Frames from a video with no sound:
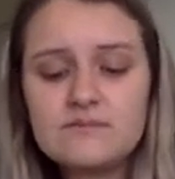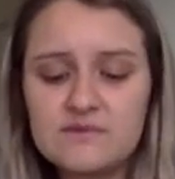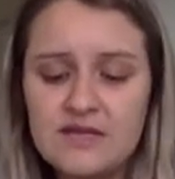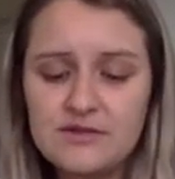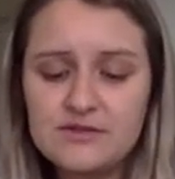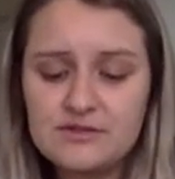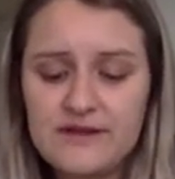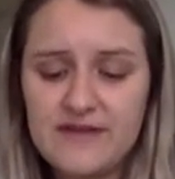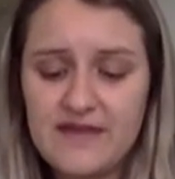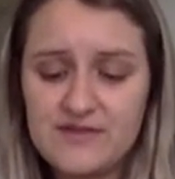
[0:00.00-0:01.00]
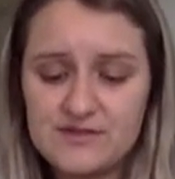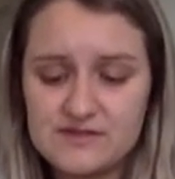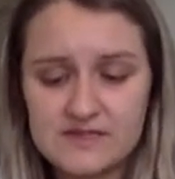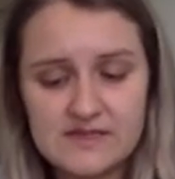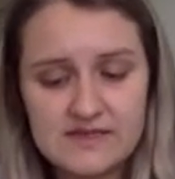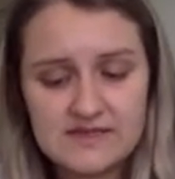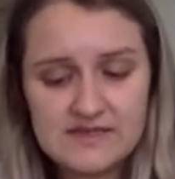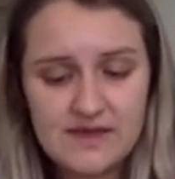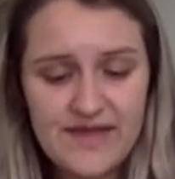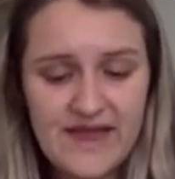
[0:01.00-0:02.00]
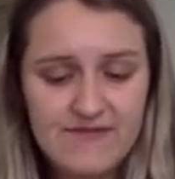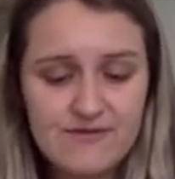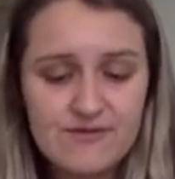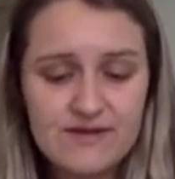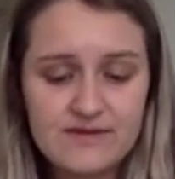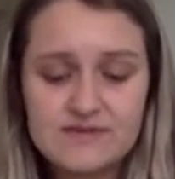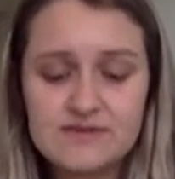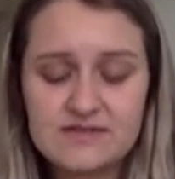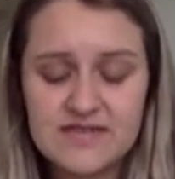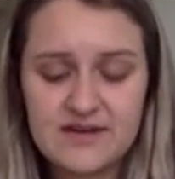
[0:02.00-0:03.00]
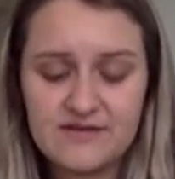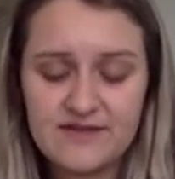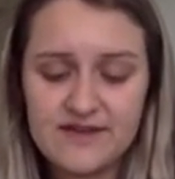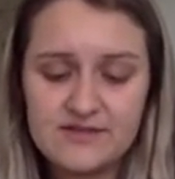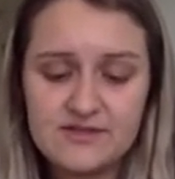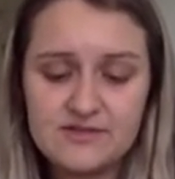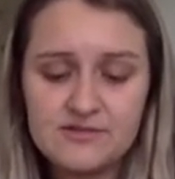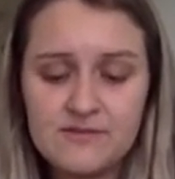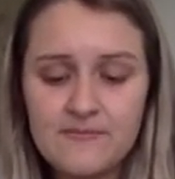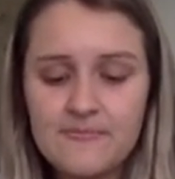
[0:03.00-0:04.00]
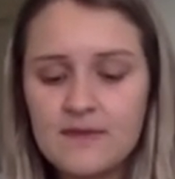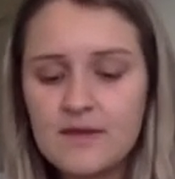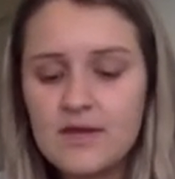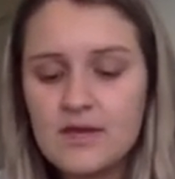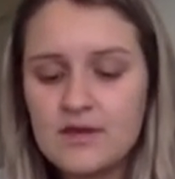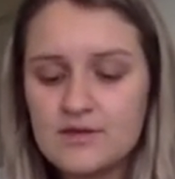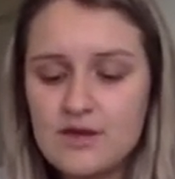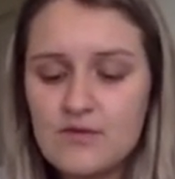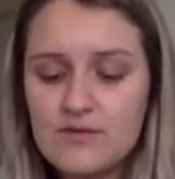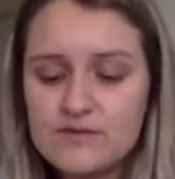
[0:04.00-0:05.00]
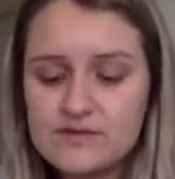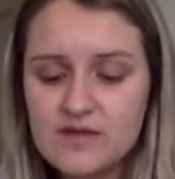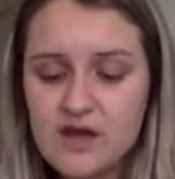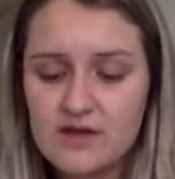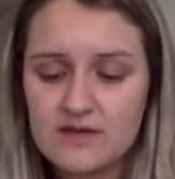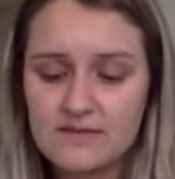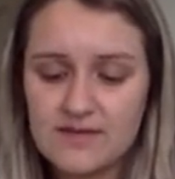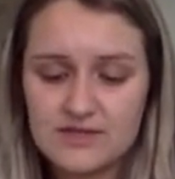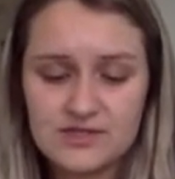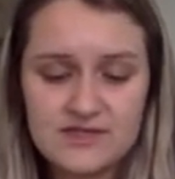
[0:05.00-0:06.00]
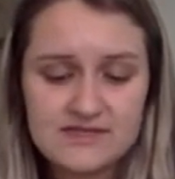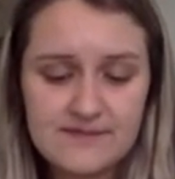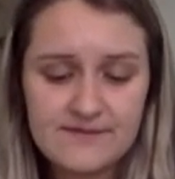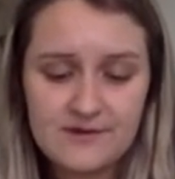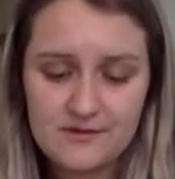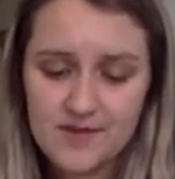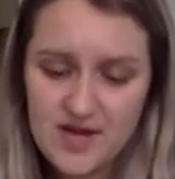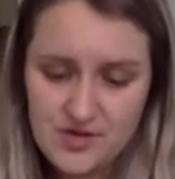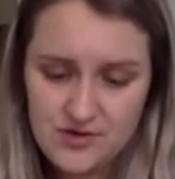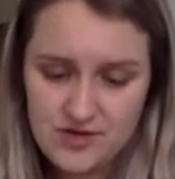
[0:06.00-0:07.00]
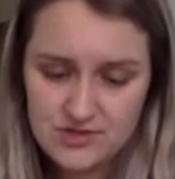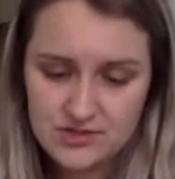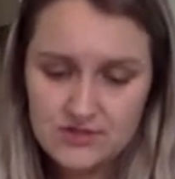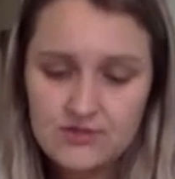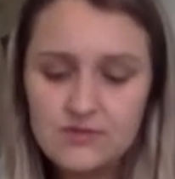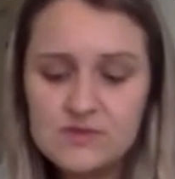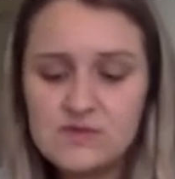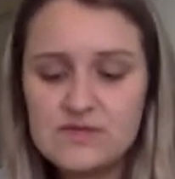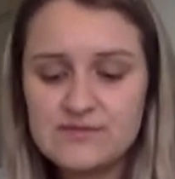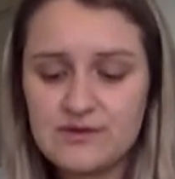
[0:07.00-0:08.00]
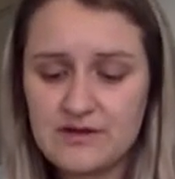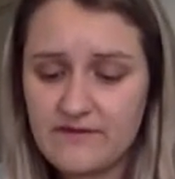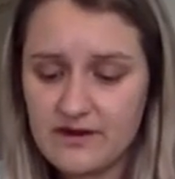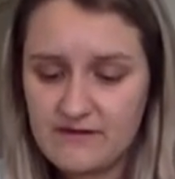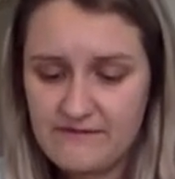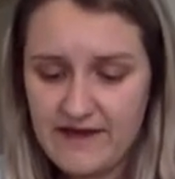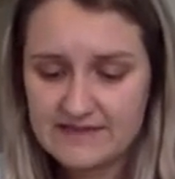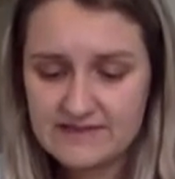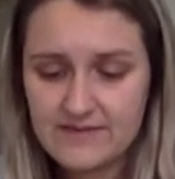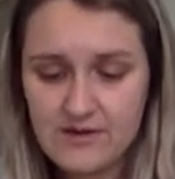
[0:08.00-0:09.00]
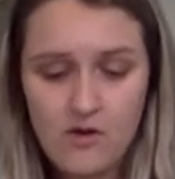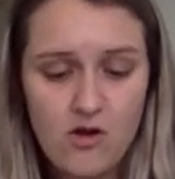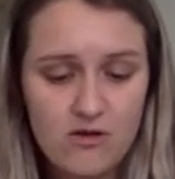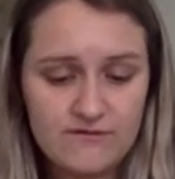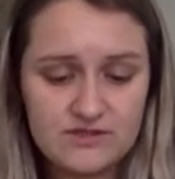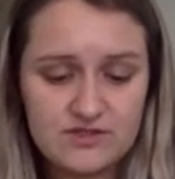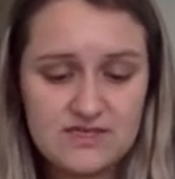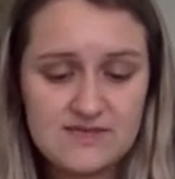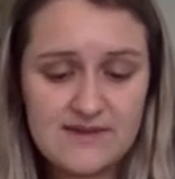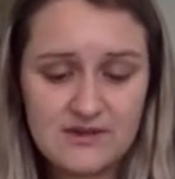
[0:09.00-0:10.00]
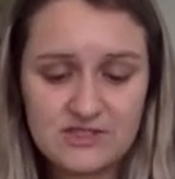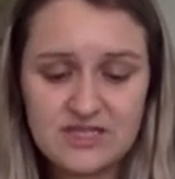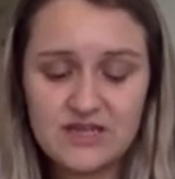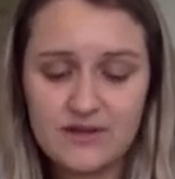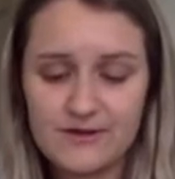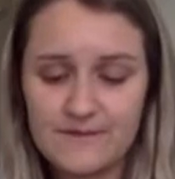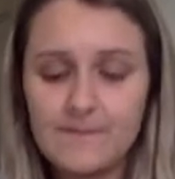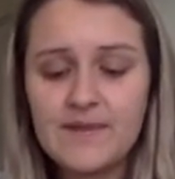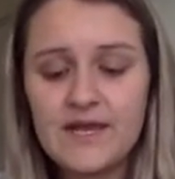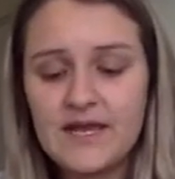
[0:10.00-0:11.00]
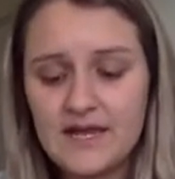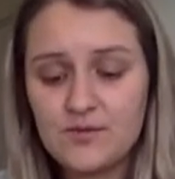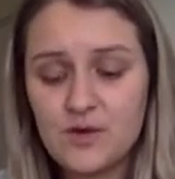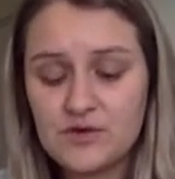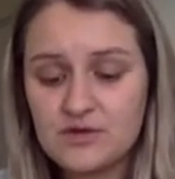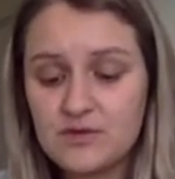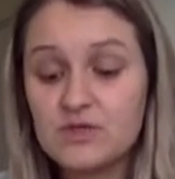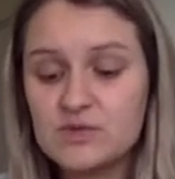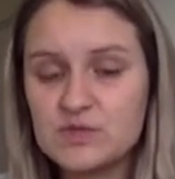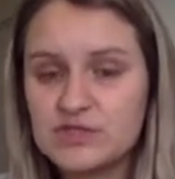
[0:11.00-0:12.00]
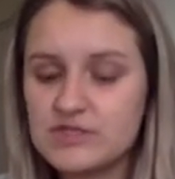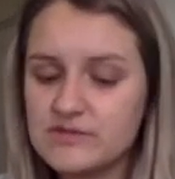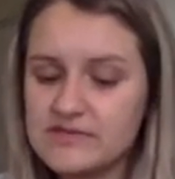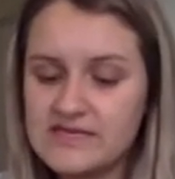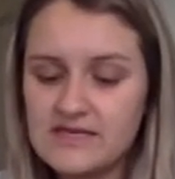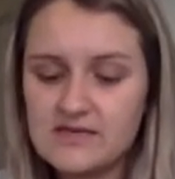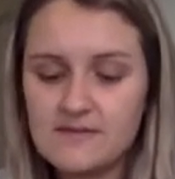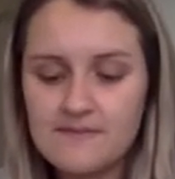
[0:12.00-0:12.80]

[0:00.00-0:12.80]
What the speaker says: They looked around anxiously and saw that everyone else looked terrified too. No one was talking much except for Hermione Granger, who was whispering very fast about all of the spells she had learned and wondering which one she would need.